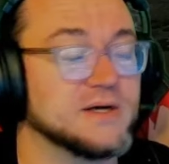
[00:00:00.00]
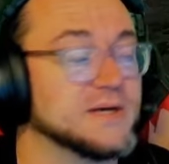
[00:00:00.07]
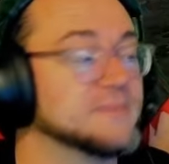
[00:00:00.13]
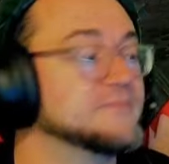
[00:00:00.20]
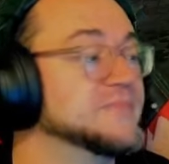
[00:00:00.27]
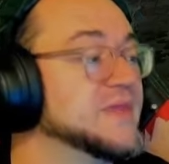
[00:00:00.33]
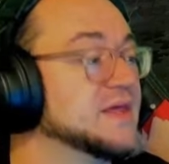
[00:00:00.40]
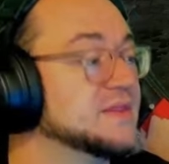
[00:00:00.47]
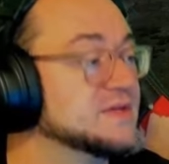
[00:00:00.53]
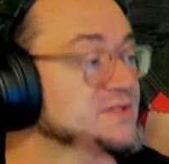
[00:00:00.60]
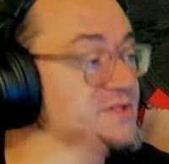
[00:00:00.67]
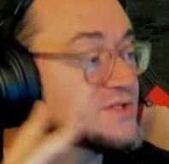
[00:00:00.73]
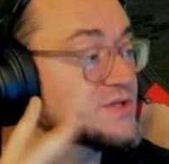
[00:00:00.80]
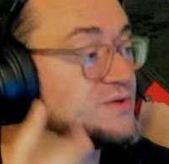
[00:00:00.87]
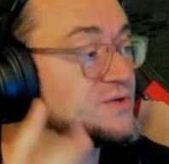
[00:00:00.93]
Okay,
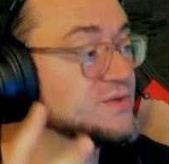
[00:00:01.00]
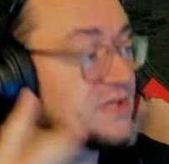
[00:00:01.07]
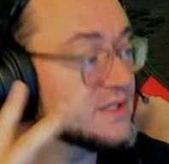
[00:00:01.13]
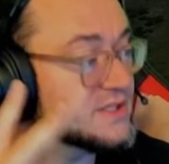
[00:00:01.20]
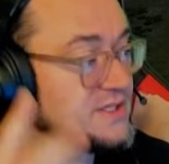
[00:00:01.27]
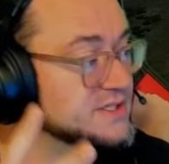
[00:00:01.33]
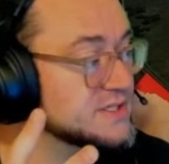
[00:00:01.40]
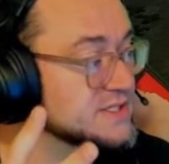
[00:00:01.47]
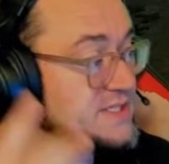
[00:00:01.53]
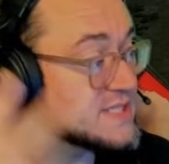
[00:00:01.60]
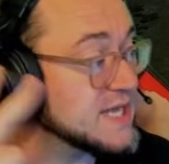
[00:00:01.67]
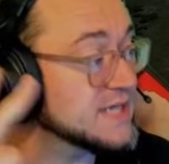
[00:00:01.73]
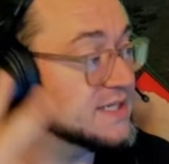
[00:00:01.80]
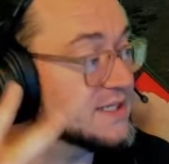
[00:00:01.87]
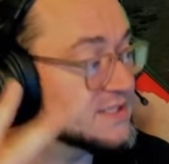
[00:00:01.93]
there's two conditions
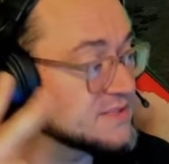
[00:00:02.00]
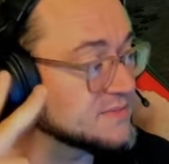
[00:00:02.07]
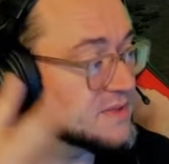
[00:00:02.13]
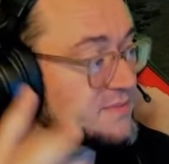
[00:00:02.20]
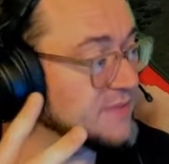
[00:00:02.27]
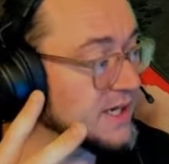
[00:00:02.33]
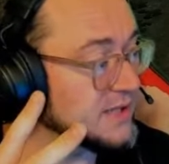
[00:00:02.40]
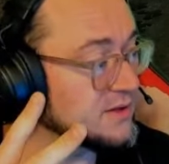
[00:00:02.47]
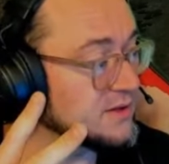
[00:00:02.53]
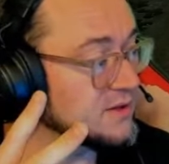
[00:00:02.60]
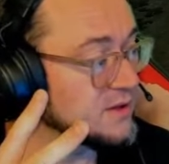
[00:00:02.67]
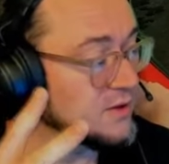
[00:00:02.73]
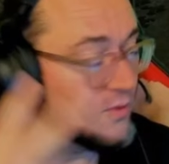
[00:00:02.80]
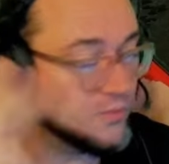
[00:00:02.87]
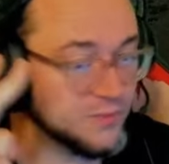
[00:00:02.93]
that need to be met
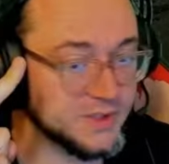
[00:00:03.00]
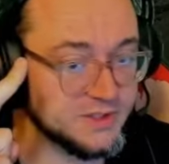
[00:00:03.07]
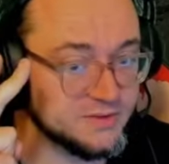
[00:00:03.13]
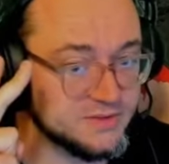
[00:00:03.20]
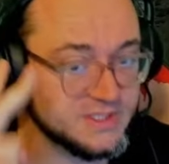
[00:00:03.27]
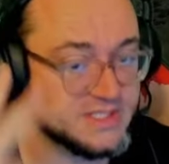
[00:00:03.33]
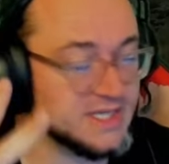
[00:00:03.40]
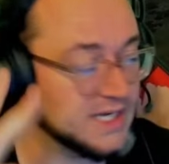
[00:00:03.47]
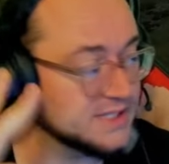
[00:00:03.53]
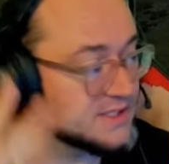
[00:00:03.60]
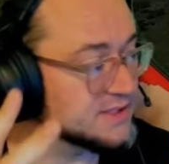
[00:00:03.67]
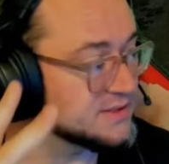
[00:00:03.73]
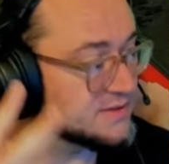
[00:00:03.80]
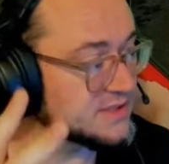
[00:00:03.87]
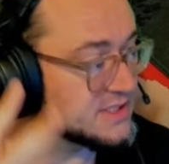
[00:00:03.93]
when you decide to
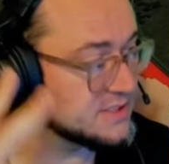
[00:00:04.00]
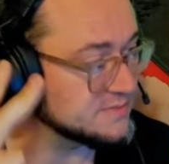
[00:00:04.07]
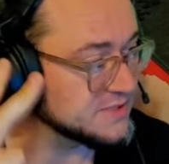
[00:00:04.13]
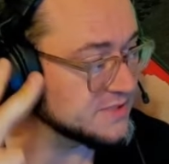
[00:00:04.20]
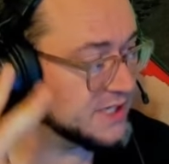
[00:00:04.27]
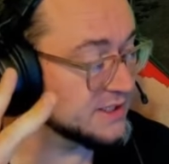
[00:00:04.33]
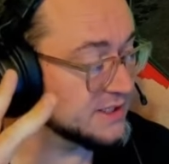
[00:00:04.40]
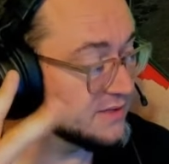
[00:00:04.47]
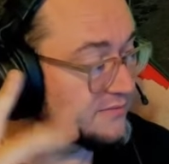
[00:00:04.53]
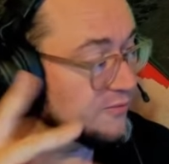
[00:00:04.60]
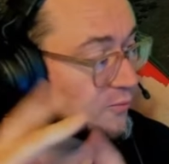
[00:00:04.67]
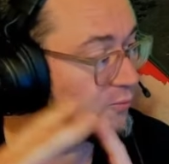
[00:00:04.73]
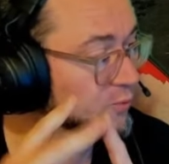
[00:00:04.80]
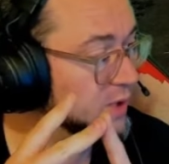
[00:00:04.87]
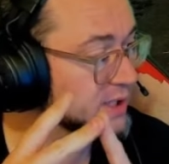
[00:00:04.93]
do the subjective.
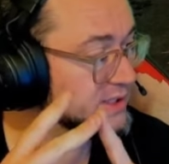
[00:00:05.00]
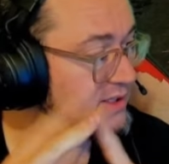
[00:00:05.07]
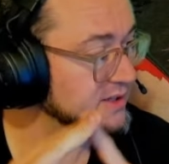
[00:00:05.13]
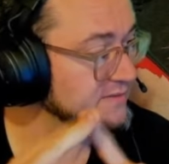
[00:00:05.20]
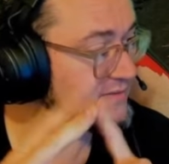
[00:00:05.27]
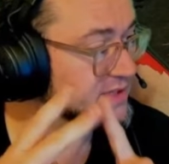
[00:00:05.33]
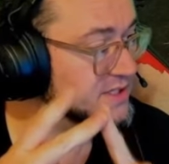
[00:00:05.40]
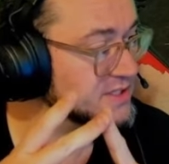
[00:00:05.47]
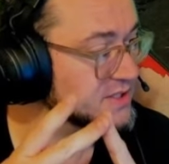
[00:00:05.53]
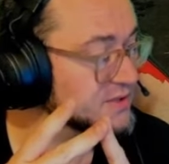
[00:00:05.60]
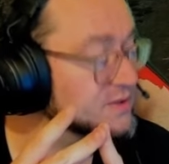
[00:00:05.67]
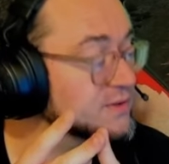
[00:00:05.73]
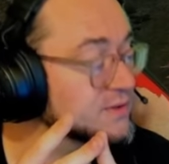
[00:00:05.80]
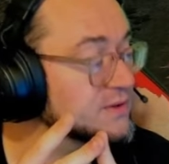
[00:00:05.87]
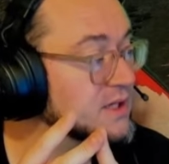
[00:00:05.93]
One of the
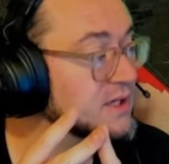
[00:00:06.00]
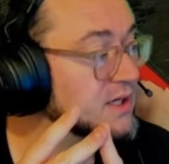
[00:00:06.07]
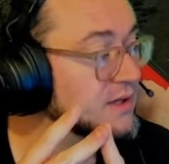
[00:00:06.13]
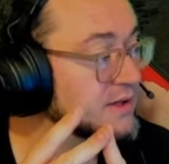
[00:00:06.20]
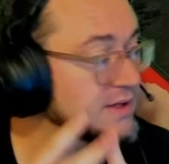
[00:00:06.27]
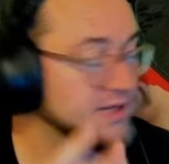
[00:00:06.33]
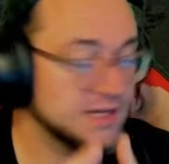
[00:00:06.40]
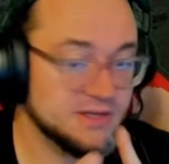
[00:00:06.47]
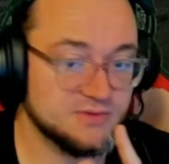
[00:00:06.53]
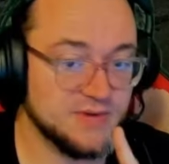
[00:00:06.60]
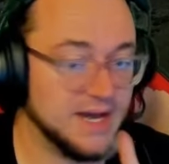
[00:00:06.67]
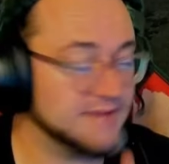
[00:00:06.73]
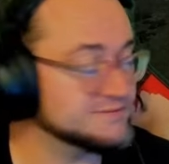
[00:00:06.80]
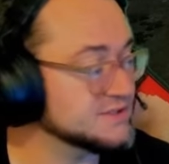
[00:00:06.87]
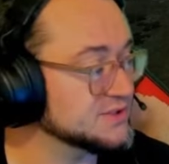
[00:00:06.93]
two. You
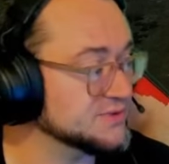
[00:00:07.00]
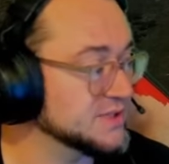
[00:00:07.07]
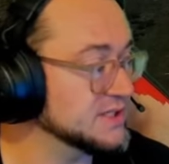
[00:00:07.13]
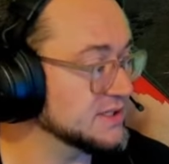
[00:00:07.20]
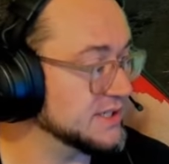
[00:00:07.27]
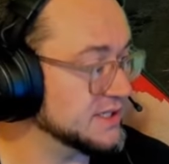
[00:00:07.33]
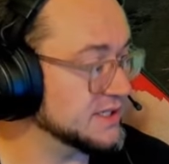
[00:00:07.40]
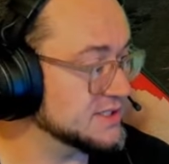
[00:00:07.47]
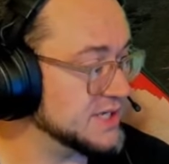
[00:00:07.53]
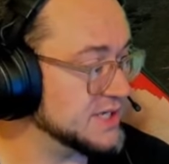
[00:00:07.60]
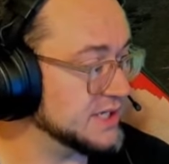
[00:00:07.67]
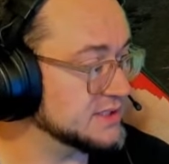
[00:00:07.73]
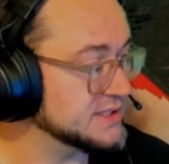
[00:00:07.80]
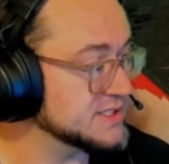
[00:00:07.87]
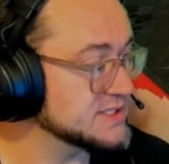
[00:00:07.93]
have to treat it like a
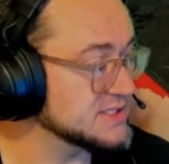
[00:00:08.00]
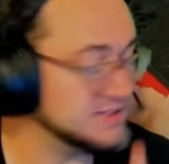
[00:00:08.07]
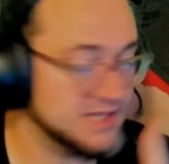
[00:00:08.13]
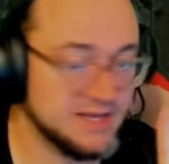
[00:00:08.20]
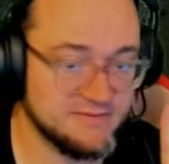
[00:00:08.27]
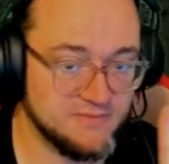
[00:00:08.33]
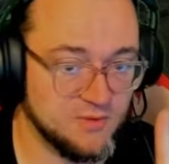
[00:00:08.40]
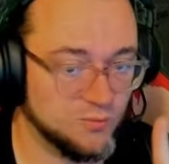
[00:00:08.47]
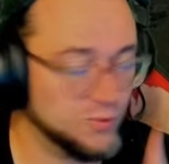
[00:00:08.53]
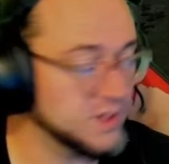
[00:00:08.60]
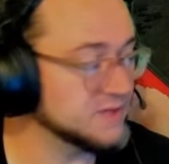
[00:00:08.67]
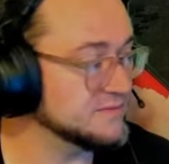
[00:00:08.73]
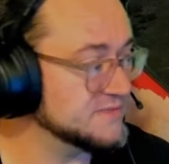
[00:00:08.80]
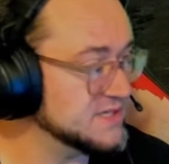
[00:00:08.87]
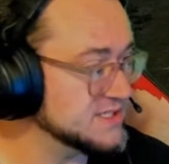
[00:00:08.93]
checklist. If one
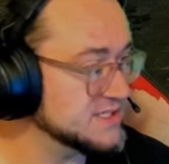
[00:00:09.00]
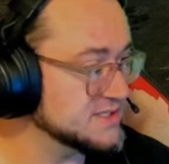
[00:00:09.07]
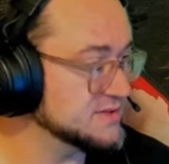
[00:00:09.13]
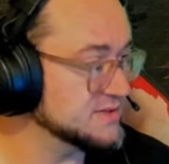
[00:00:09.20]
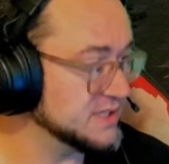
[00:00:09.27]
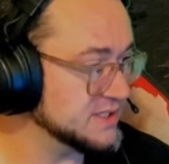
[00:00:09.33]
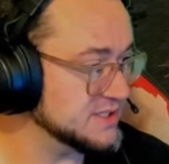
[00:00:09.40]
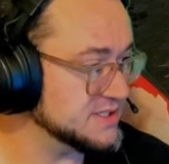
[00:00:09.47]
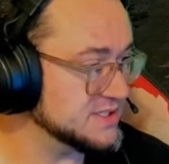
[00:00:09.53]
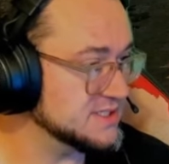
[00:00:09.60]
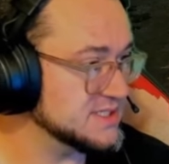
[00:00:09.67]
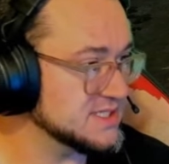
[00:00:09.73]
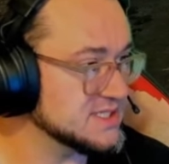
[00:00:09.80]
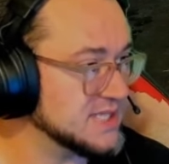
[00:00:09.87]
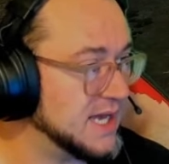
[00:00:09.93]
of these two conditions
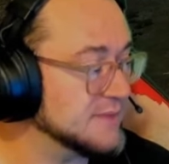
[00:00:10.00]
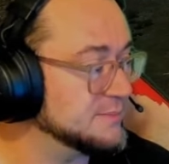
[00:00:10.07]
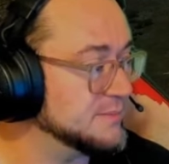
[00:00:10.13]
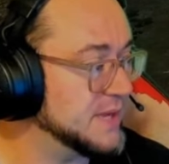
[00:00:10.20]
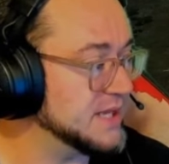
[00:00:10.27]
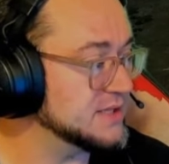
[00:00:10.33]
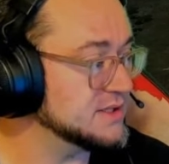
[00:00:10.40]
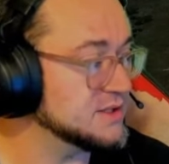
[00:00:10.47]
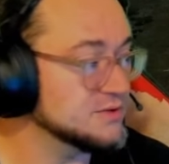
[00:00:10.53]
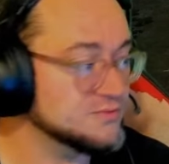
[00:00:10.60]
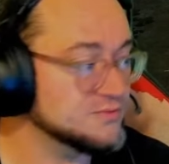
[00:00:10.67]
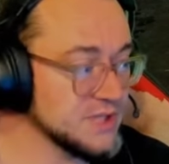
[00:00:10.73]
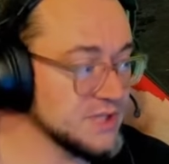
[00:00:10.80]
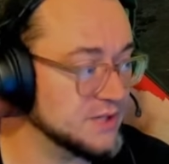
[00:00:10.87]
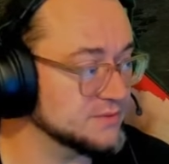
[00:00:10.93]
is not met, you
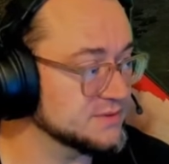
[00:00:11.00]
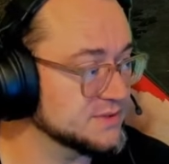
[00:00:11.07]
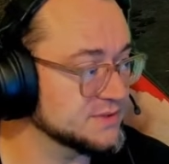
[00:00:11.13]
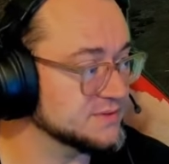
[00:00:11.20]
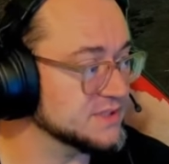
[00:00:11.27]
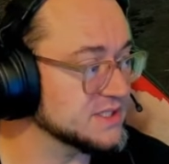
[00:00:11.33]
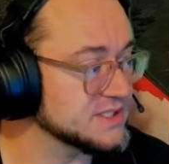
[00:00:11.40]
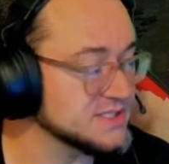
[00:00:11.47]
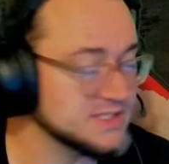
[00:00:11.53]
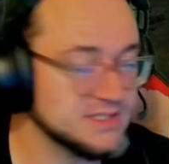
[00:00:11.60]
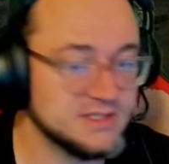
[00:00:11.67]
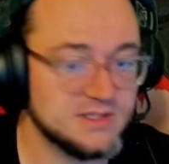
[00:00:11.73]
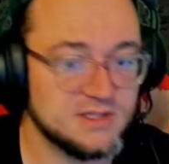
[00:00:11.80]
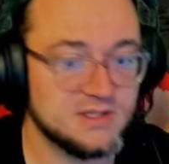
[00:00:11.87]
don't do this